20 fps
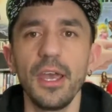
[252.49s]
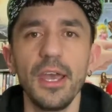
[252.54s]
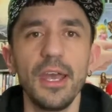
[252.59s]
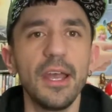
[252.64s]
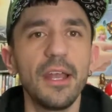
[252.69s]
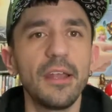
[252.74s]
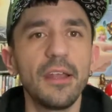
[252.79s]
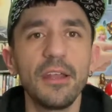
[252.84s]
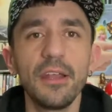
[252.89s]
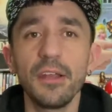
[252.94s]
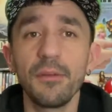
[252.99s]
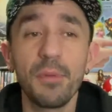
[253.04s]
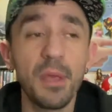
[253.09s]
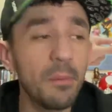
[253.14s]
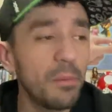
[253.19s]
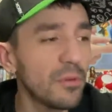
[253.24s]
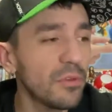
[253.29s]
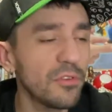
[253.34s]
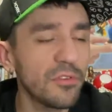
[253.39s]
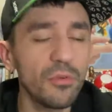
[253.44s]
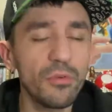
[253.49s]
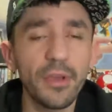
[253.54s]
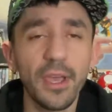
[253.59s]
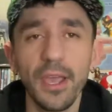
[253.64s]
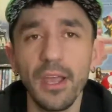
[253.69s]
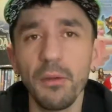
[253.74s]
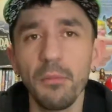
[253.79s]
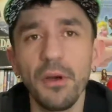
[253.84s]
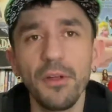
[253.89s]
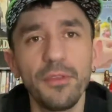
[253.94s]
And people just don't
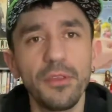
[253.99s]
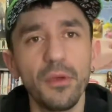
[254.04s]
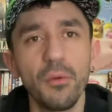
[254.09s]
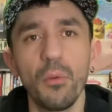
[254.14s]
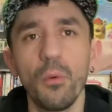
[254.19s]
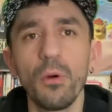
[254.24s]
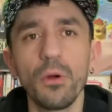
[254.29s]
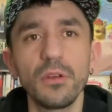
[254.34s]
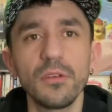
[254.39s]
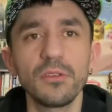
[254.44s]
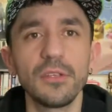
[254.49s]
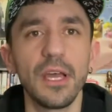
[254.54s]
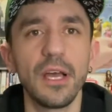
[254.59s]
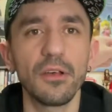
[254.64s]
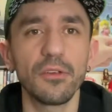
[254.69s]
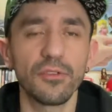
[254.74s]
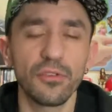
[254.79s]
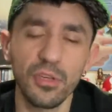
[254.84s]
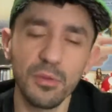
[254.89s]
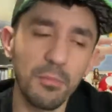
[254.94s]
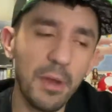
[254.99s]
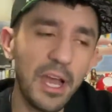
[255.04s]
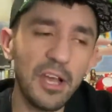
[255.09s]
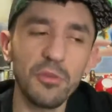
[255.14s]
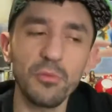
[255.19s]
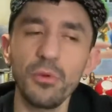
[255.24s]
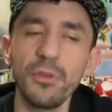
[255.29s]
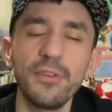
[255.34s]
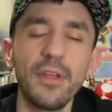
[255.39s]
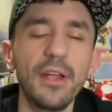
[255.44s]
care about the awards now. So you might
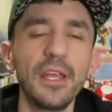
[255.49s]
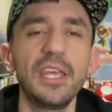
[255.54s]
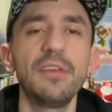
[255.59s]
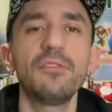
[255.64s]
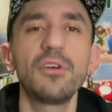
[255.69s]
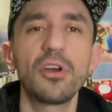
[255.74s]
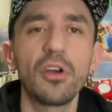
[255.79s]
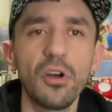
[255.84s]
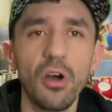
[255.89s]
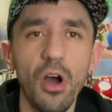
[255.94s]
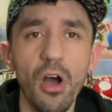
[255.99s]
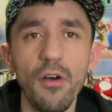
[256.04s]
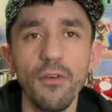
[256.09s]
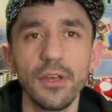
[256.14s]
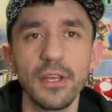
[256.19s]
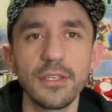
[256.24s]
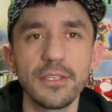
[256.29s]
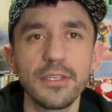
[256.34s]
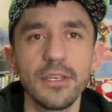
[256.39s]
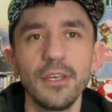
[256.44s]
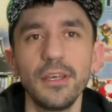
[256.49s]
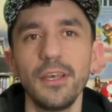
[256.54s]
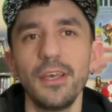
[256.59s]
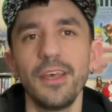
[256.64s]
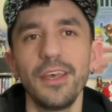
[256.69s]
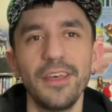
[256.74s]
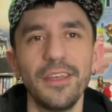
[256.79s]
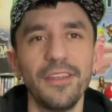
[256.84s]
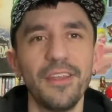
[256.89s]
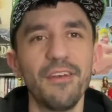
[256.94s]
as well not even call it
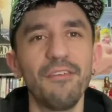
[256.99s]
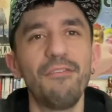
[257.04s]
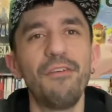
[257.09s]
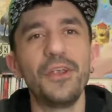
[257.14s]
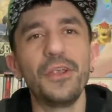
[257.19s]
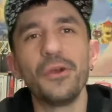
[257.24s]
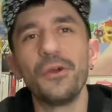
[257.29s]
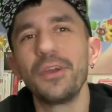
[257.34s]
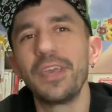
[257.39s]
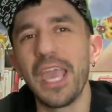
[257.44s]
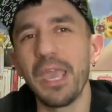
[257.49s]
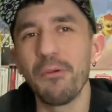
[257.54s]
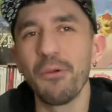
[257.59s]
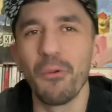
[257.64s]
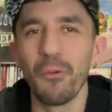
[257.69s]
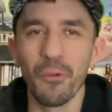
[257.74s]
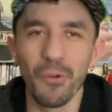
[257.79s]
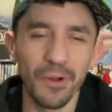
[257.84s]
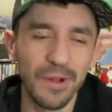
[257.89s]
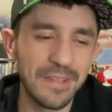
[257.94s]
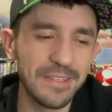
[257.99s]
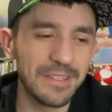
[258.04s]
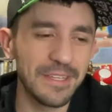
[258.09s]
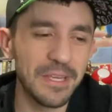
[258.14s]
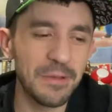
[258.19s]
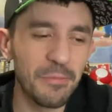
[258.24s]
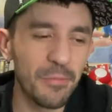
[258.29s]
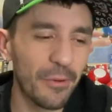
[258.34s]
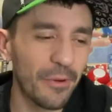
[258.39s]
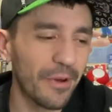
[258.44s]
the Video Game Awards
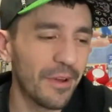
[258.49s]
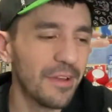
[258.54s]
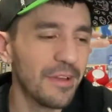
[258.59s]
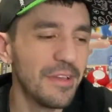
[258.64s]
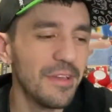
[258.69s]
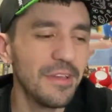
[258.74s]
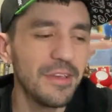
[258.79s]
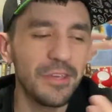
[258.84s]
anymore.